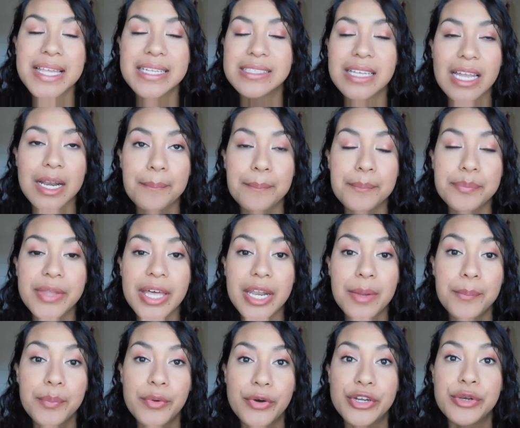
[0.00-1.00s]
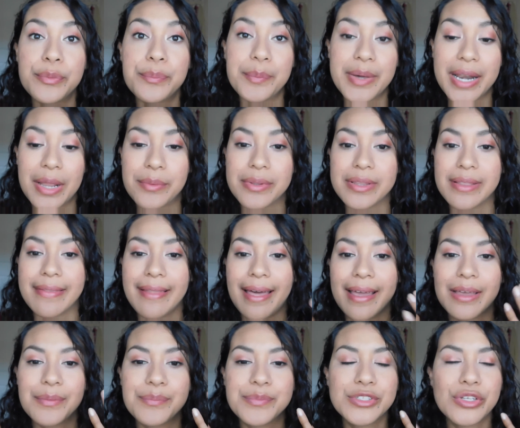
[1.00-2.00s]
not not important, but I really like
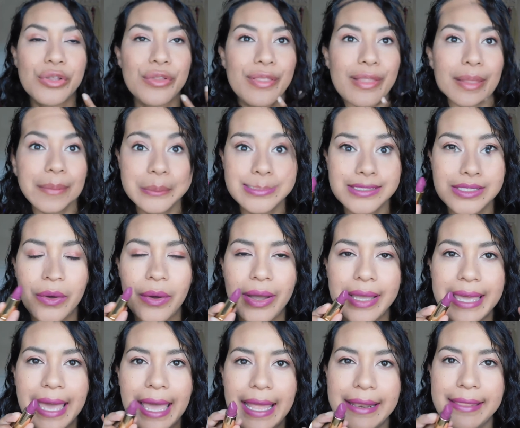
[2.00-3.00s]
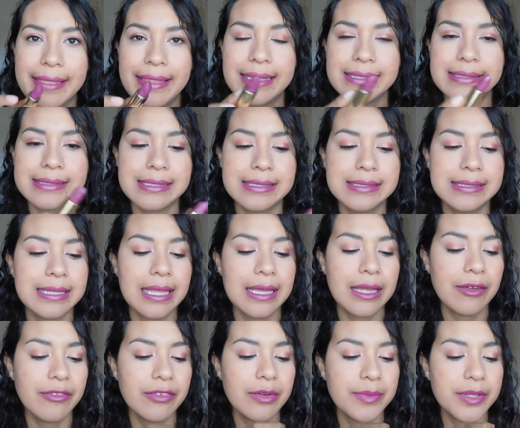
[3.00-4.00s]
them. So yes. so again, this is the
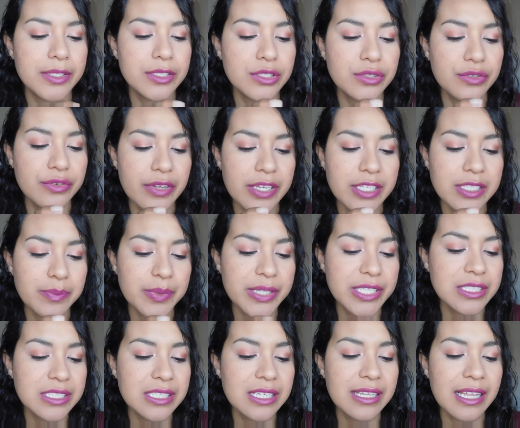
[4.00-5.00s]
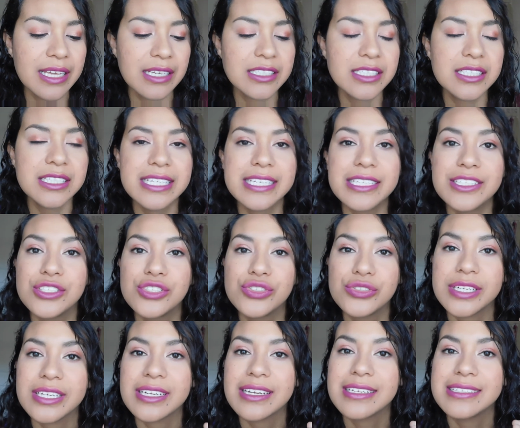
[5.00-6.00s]
from the Too Faced Peach collection in
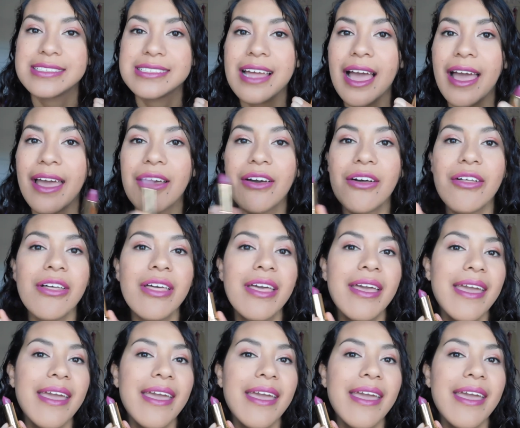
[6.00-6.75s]
Drunk Dial,